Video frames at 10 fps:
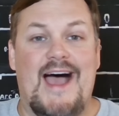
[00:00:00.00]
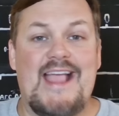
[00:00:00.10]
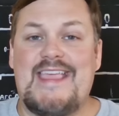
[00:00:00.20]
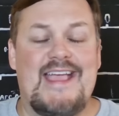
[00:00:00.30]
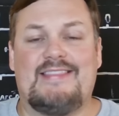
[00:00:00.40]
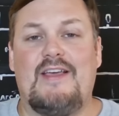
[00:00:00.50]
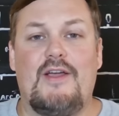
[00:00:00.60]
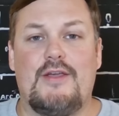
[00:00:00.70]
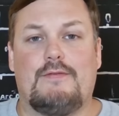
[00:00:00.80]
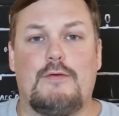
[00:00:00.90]
I can't
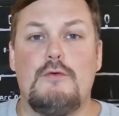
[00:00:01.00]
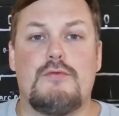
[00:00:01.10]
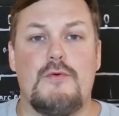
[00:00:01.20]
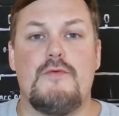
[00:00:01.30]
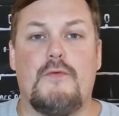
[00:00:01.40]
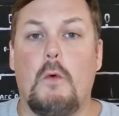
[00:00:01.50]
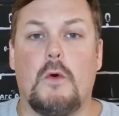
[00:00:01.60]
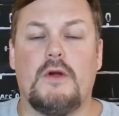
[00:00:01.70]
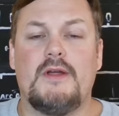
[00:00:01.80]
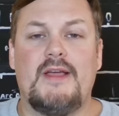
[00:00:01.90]
tell you two through
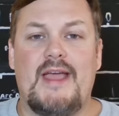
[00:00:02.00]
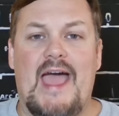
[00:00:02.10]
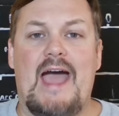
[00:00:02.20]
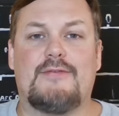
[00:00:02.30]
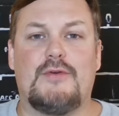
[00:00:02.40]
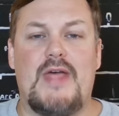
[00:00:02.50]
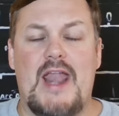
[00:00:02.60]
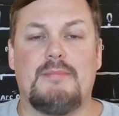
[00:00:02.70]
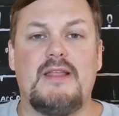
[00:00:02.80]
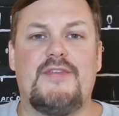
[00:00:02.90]
four after
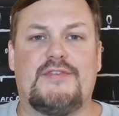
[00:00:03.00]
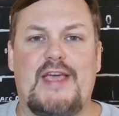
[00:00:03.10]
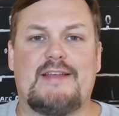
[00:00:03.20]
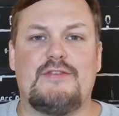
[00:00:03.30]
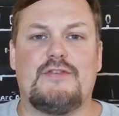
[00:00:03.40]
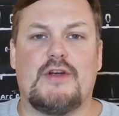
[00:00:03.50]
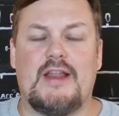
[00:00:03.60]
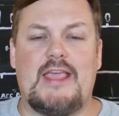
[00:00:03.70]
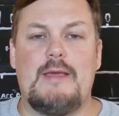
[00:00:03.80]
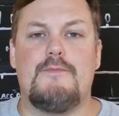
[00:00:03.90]
that. I believe the Texans are
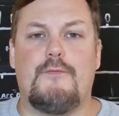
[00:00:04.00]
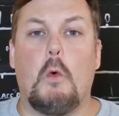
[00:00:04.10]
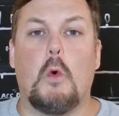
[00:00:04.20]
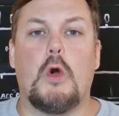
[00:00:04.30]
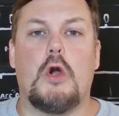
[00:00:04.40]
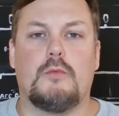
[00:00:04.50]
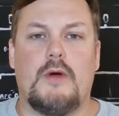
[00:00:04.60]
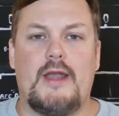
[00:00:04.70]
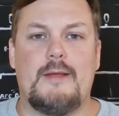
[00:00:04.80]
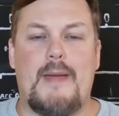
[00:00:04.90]
going to keep four
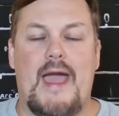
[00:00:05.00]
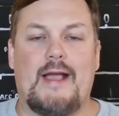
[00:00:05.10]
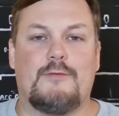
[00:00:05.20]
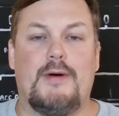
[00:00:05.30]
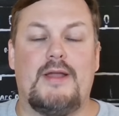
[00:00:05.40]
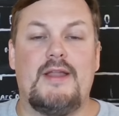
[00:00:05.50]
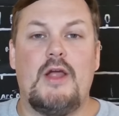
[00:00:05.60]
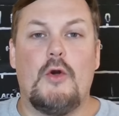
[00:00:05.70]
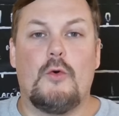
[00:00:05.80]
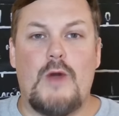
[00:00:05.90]
running backs. But
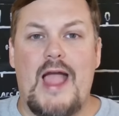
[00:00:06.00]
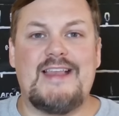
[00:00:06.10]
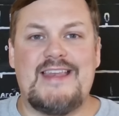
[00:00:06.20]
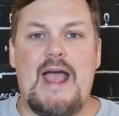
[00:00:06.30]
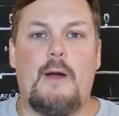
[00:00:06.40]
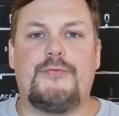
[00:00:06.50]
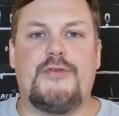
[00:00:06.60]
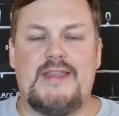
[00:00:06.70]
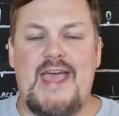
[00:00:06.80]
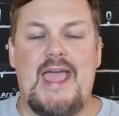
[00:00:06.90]
right now,
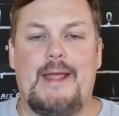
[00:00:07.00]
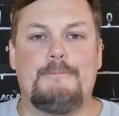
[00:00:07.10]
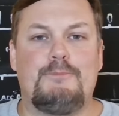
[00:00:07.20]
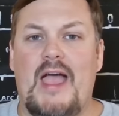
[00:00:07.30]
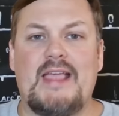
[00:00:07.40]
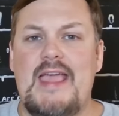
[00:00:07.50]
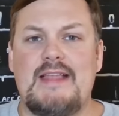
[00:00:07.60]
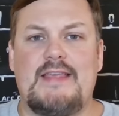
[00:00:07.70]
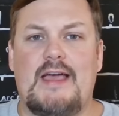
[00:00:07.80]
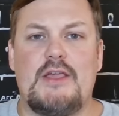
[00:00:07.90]
today, I
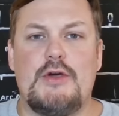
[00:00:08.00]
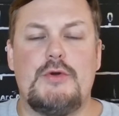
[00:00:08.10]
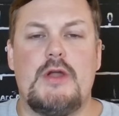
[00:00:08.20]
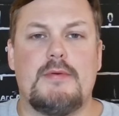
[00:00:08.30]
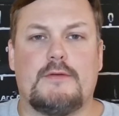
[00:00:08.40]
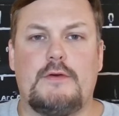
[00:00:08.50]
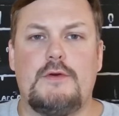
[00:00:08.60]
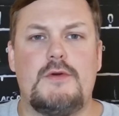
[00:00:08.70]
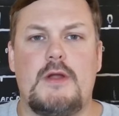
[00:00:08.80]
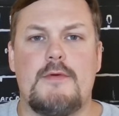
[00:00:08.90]
can't tell you who number
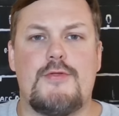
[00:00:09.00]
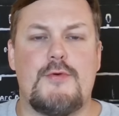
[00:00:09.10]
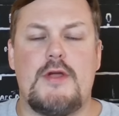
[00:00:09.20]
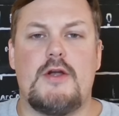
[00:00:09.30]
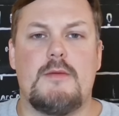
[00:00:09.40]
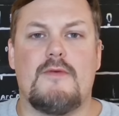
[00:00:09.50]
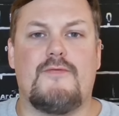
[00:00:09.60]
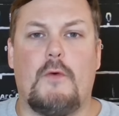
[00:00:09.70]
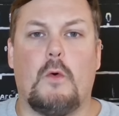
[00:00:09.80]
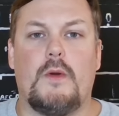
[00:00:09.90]
two, number three, or number
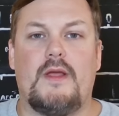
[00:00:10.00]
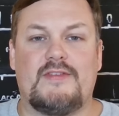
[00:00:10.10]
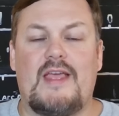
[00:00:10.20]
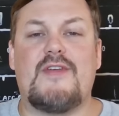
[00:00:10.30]
four is.